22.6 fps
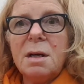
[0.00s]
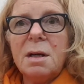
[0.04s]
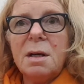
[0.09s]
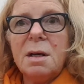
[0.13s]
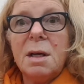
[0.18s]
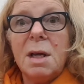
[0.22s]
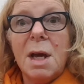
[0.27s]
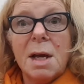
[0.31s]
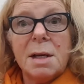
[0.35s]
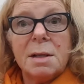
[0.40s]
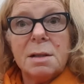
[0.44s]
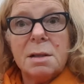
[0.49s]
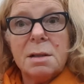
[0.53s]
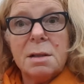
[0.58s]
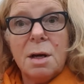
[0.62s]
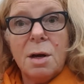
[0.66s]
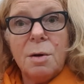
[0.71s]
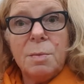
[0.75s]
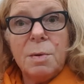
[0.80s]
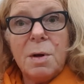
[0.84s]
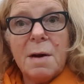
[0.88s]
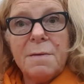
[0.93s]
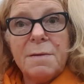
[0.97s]
yes, I
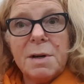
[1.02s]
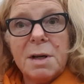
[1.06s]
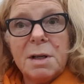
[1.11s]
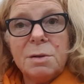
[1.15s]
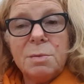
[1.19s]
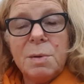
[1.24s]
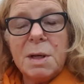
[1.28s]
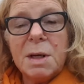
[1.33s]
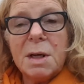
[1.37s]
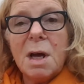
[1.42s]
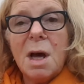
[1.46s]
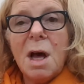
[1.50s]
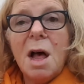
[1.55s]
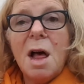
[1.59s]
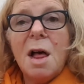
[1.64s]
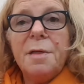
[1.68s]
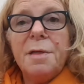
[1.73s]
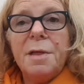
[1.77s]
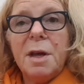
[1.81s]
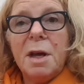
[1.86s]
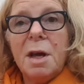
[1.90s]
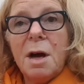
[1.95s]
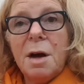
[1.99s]
hope you have a nice week.
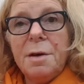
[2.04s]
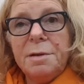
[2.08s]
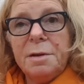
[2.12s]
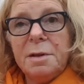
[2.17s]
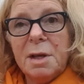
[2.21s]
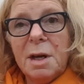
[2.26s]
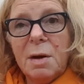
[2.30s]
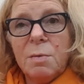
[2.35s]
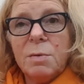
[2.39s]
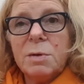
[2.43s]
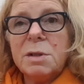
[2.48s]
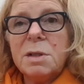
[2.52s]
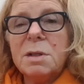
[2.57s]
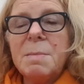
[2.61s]
The other thing I wanted